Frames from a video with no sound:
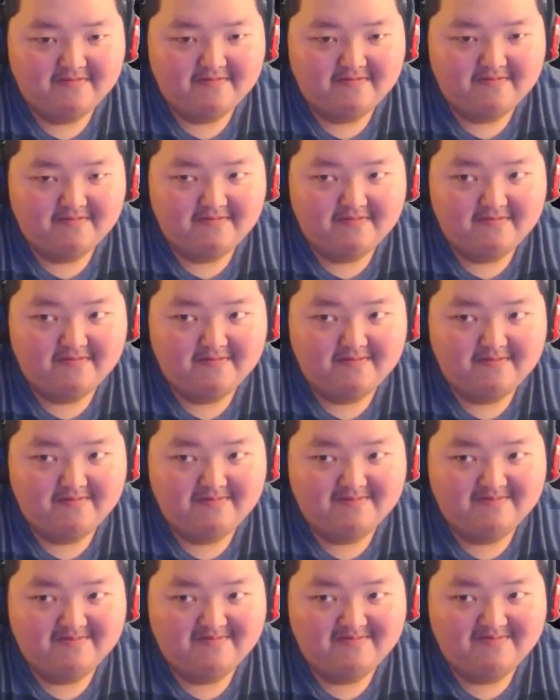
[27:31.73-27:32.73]

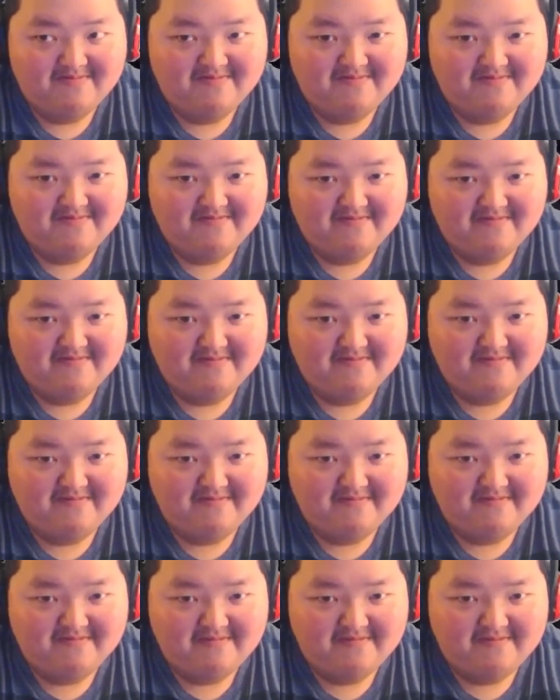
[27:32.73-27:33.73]

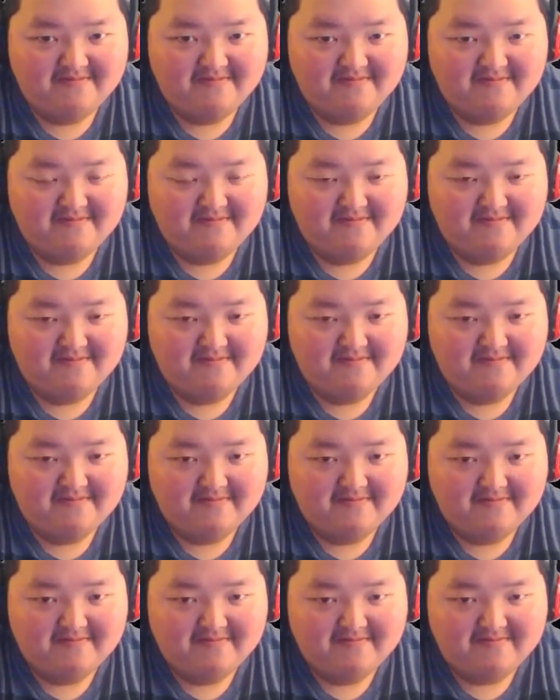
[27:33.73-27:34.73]

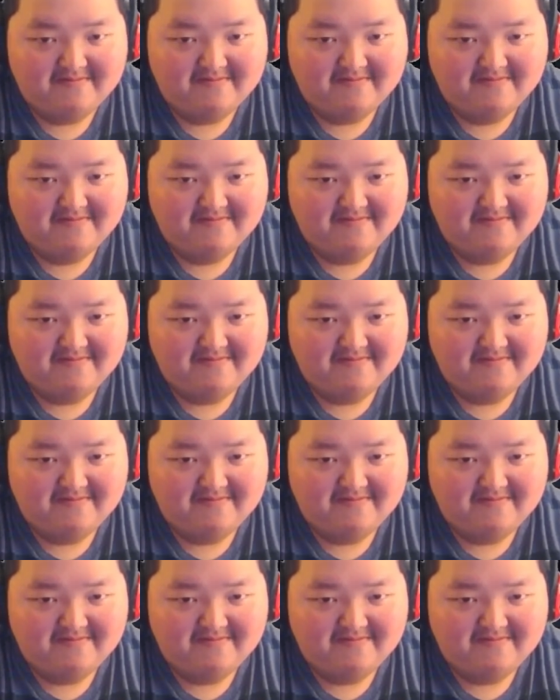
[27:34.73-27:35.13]
[no speech]